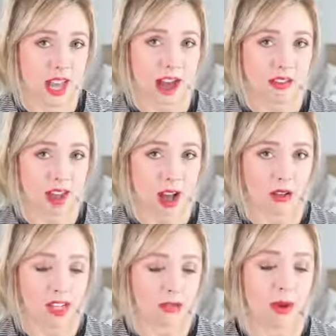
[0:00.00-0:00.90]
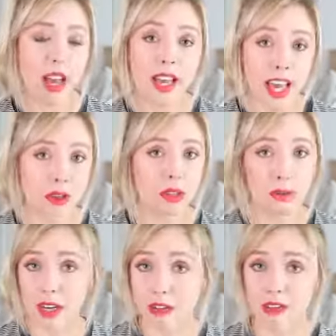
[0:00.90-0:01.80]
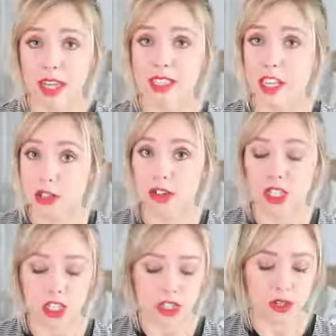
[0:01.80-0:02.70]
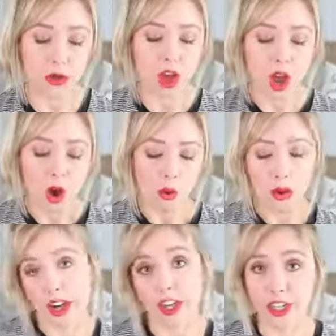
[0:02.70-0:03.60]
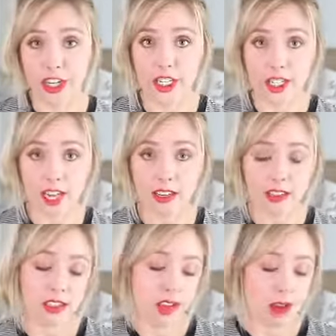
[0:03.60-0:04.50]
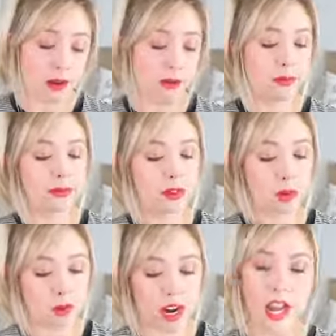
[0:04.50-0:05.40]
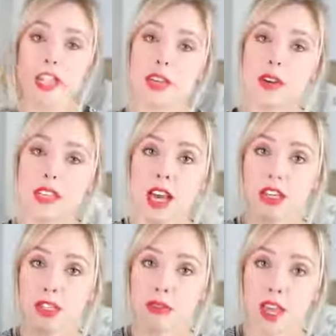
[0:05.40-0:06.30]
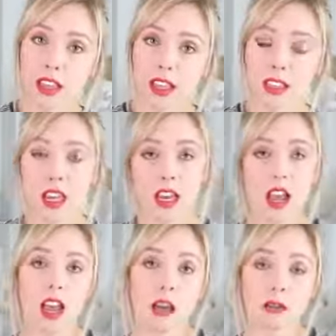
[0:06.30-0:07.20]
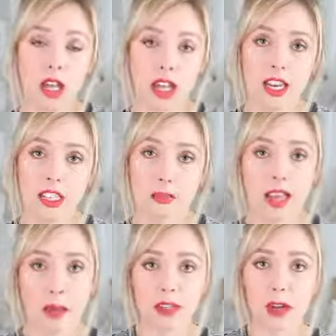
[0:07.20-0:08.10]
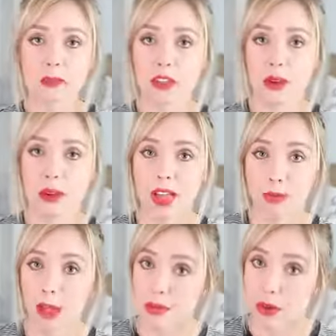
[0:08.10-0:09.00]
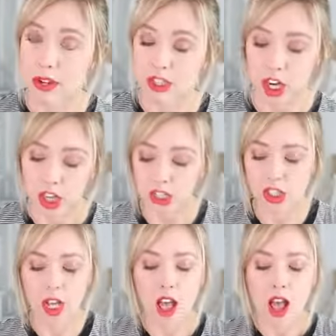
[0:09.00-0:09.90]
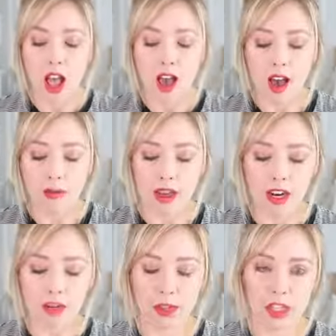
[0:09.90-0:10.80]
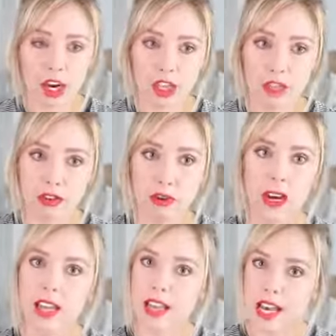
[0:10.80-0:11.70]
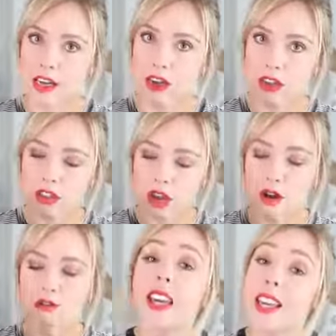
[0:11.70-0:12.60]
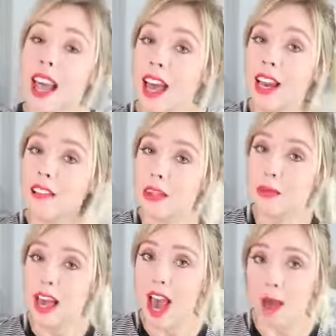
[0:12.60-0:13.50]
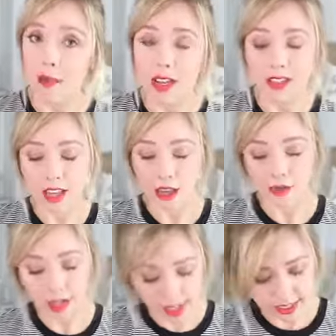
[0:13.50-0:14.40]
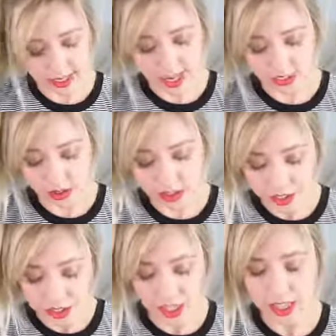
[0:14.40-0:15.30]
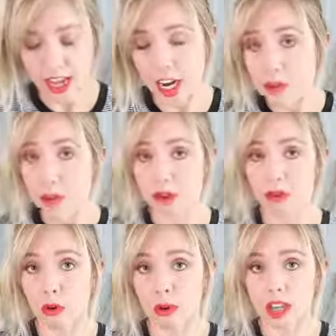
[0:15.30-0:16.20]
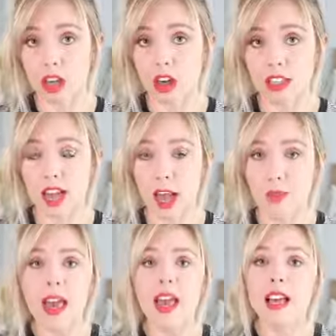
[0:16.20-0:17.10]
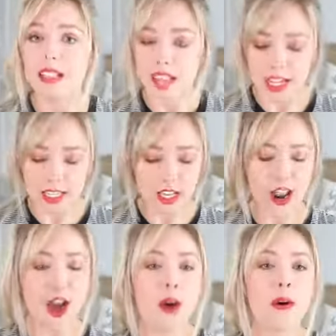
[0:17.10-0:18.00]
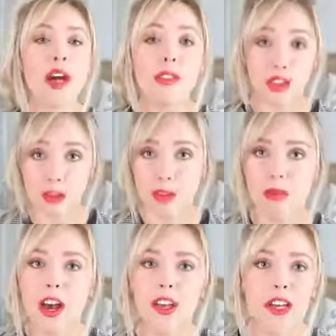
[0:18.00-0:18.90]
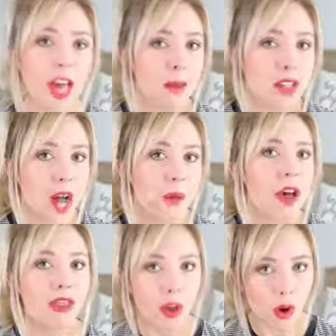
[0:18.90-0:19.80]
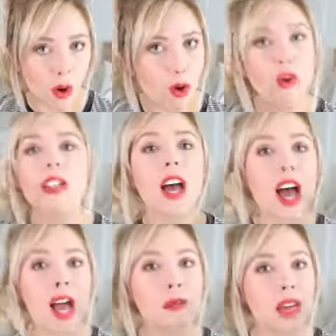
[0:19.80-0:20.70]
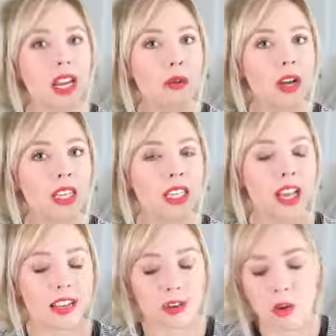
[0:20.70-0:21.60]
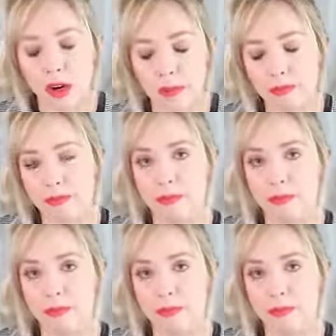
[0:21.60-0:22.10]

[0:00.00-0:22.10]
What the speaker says: have outlets, but again, with bigger flights, they usually do, right under your seat. So what I do is I just plug this in and I plug it into my laptop so that my laptop's always charged, and it'll be charged for when I land also. But again, if something happens and your flight gets canceled and you're stuck at the airport for a really long time, it's nice to know that you could be on your laptop the whole time getting work done or